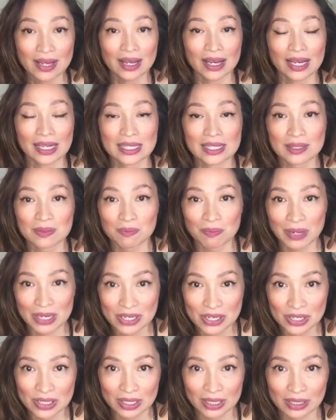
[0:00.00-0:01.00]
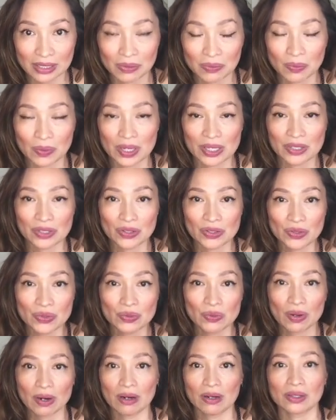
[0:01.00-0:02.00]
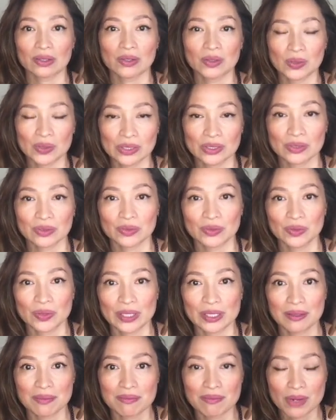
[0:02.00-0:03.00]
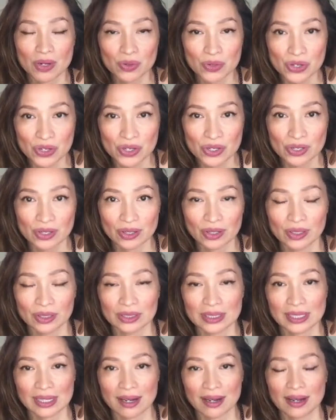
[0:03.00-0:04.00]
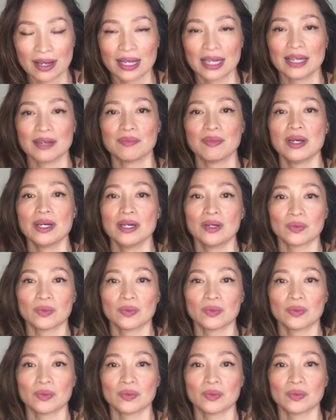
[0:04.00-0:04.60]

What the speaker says: especially when you are going through an emotional time,